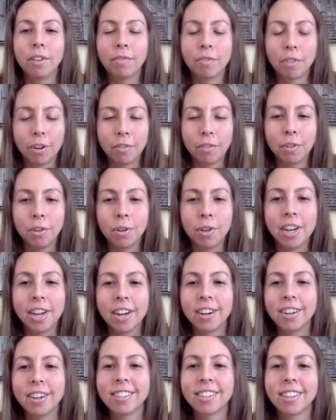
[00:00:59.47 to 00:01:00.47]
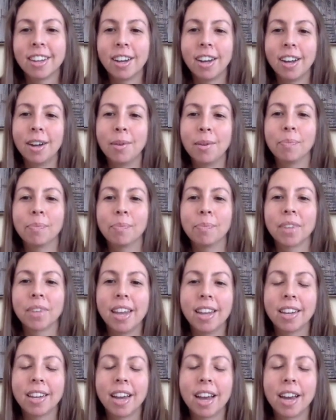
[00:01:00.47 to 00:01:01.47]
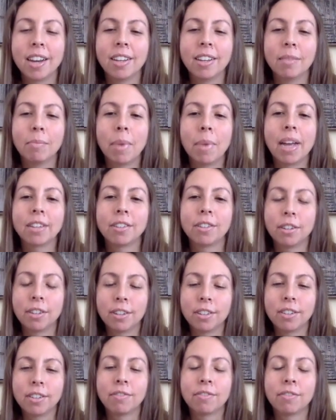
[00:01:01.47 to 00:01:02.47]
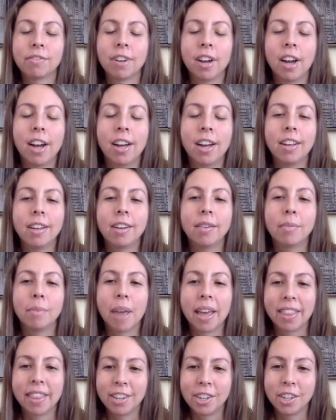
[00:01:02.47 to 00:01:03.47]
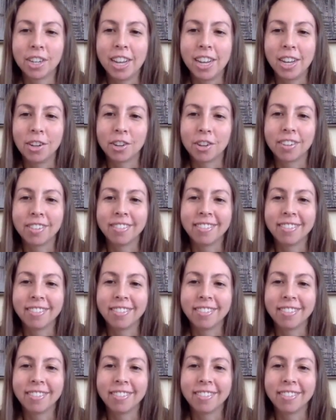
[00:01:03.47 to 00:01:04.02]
for a few years and got a master's in math education.